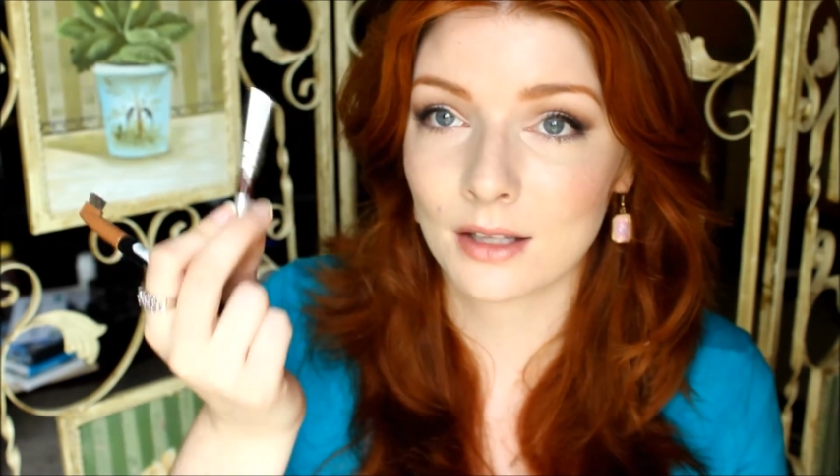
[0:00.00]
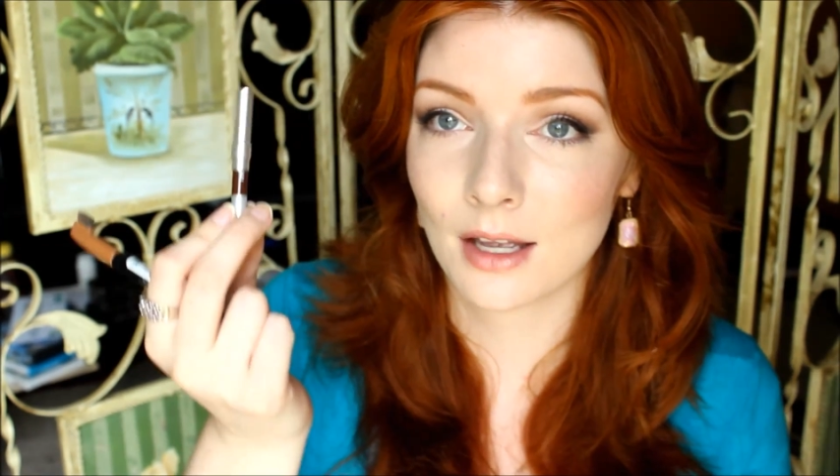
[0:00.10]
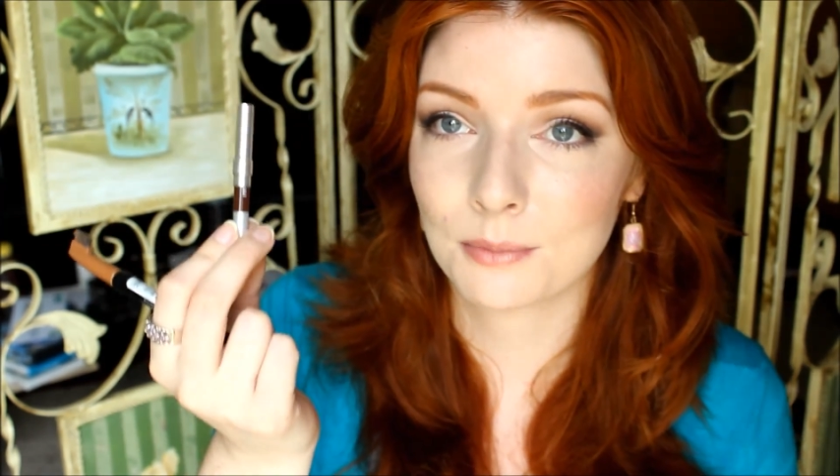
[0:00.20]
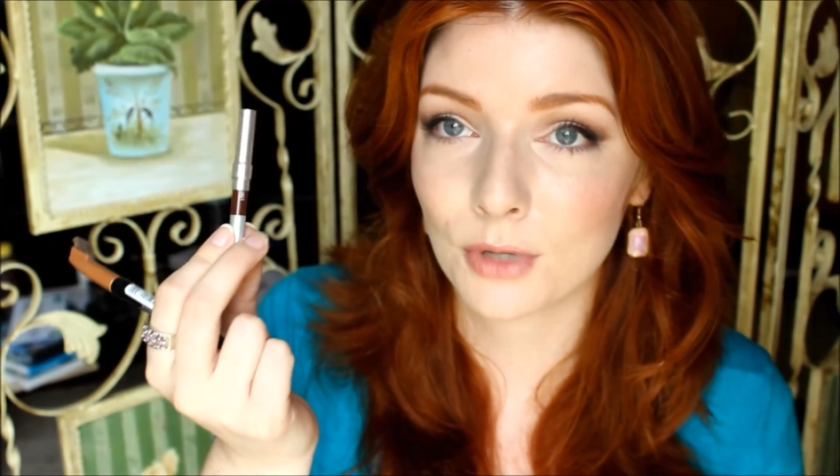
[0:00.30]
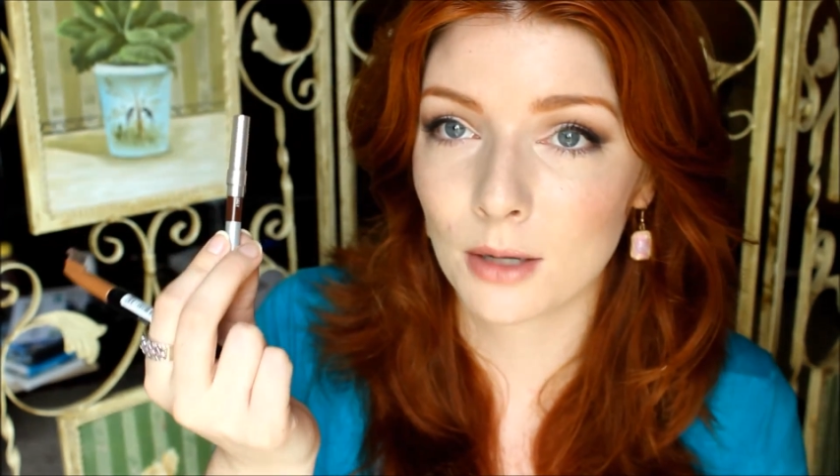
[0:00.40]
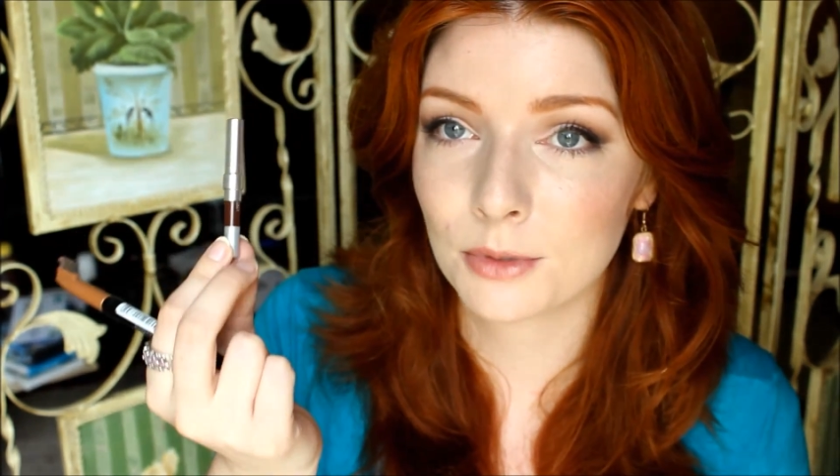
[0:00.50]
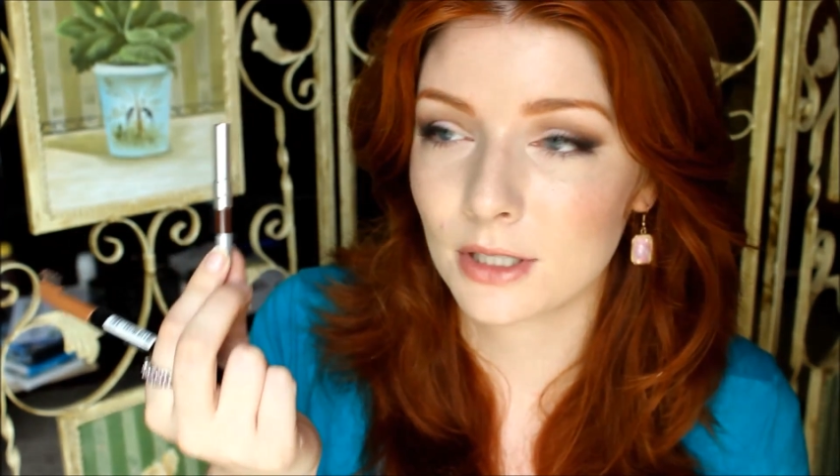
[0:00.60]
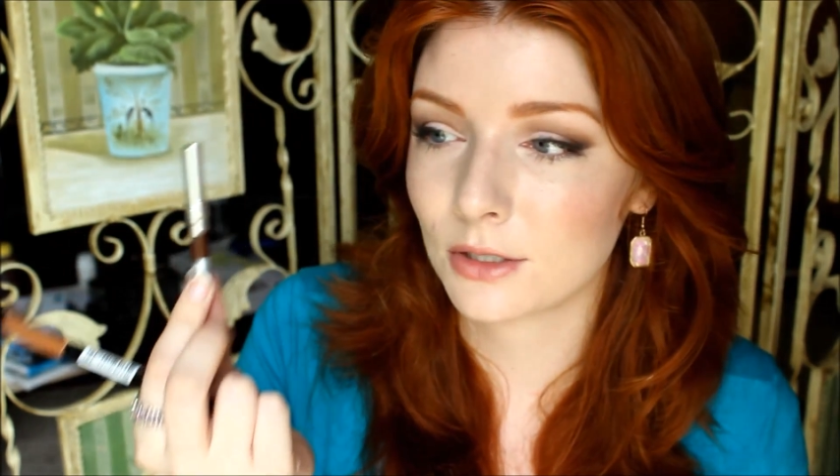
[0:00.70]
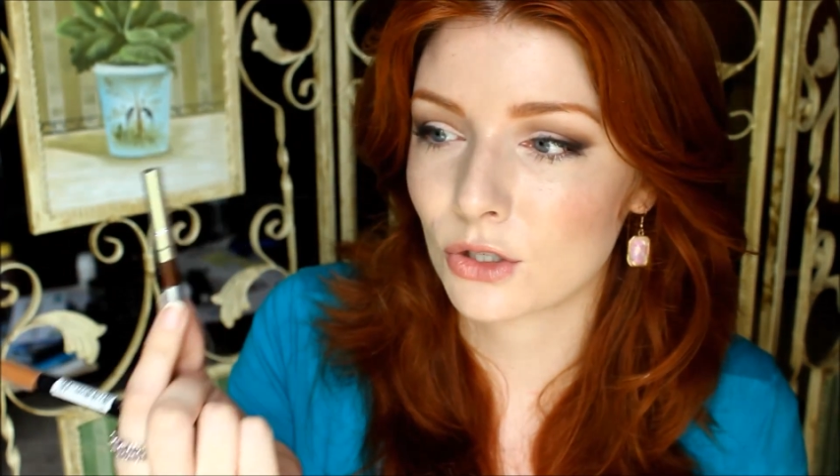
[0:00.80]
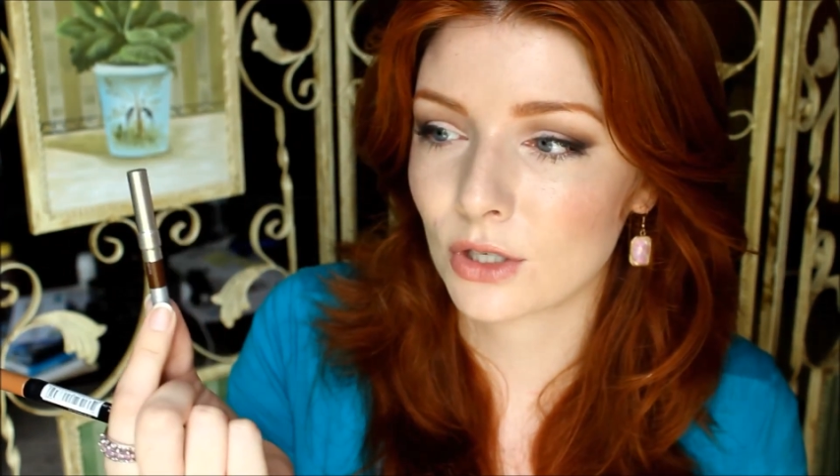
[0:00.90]
I
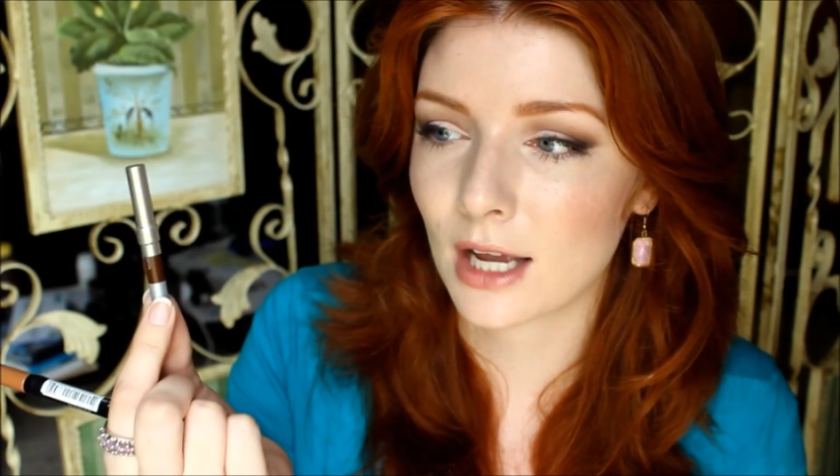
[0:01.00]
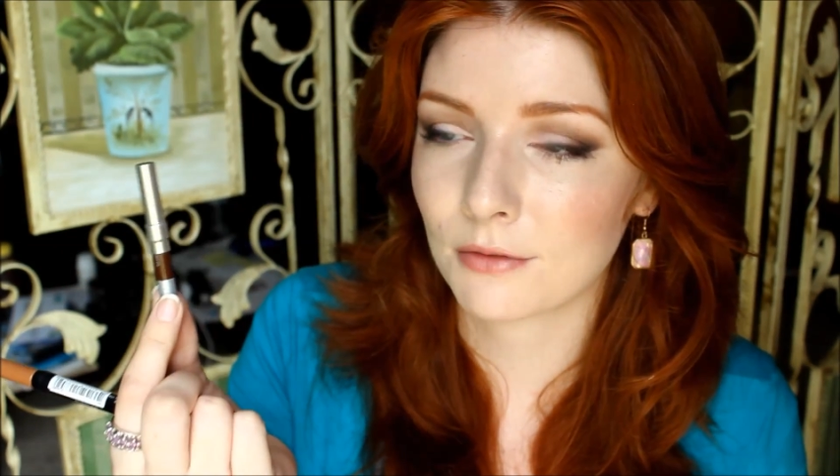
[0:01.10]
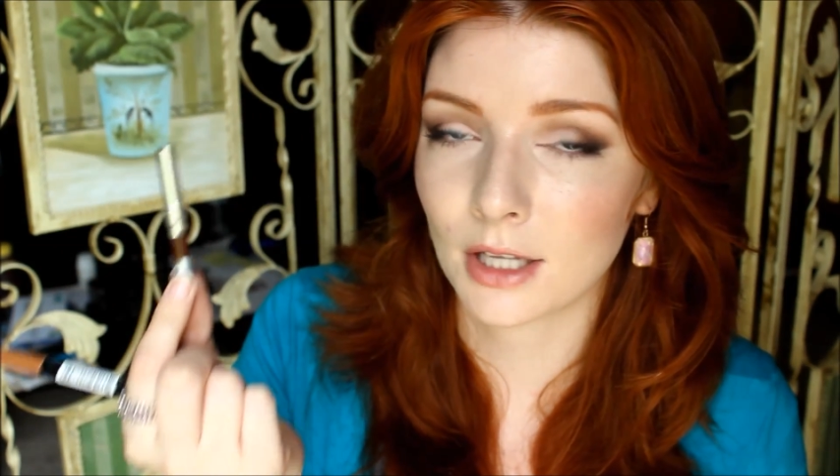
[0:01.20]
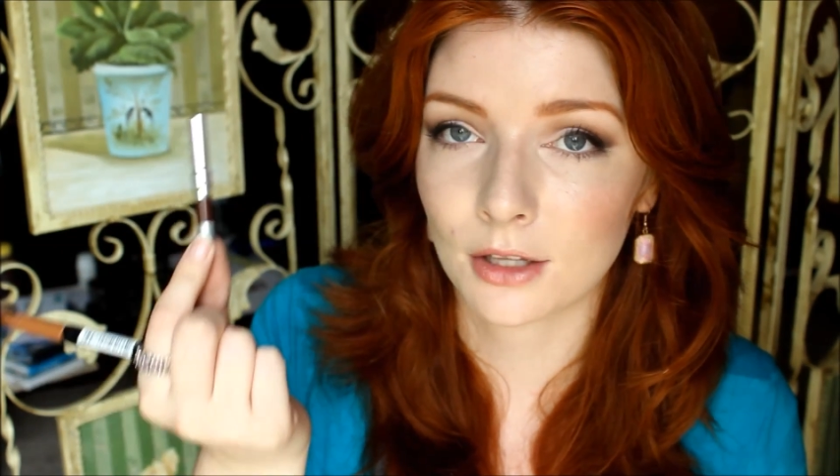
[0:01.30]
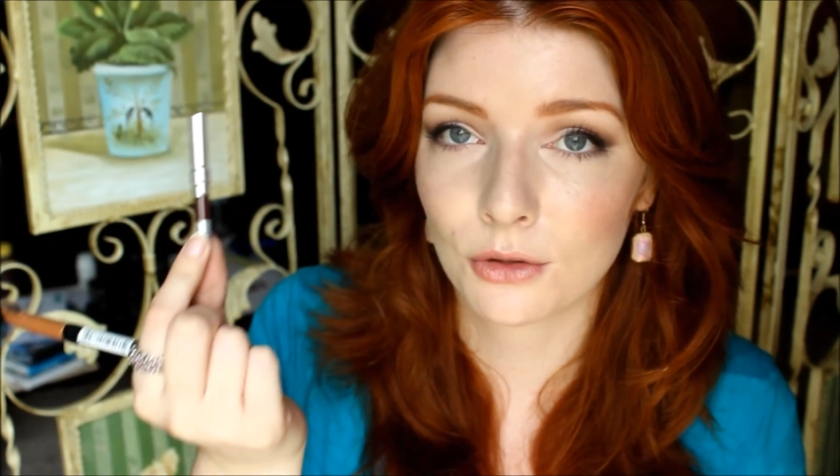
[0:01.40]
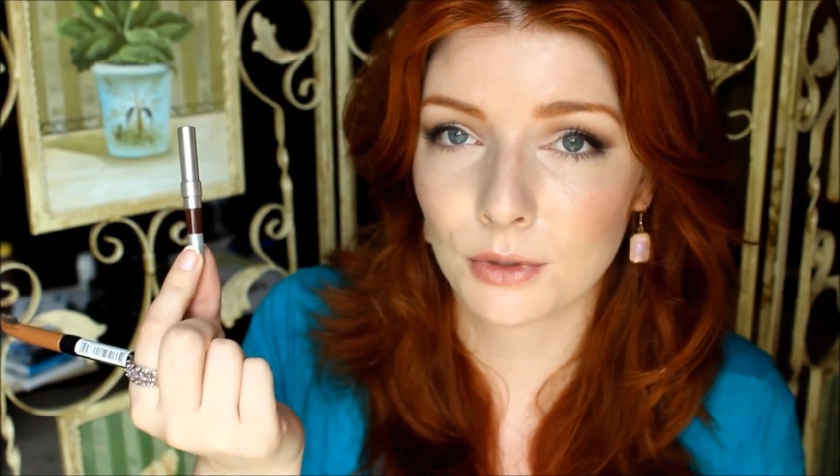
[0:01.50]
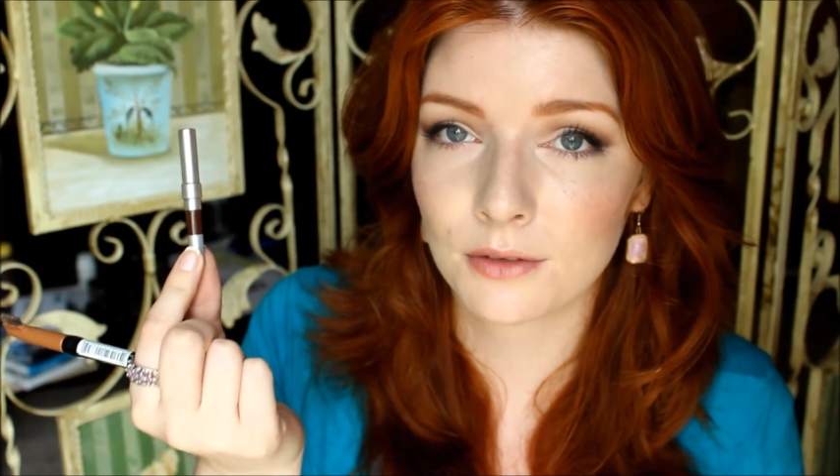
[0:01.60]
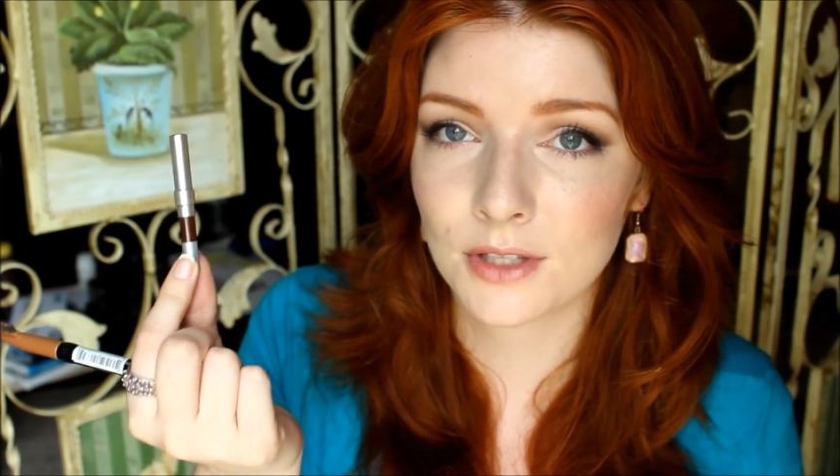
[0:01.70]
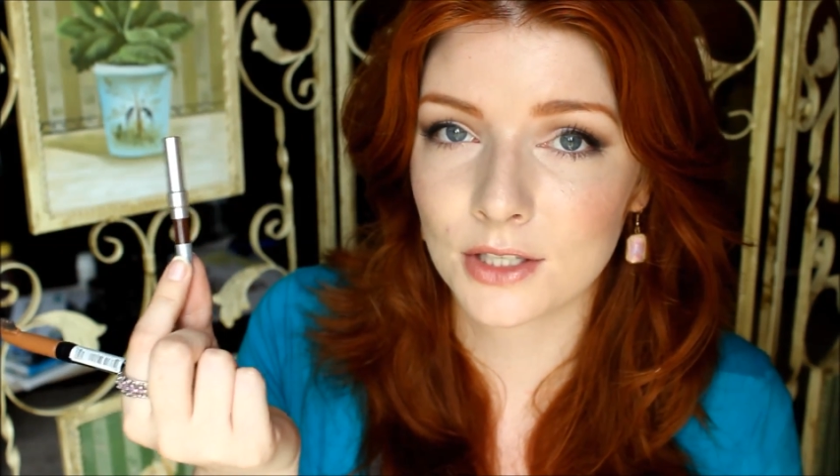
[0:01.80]
probably should have like 3 of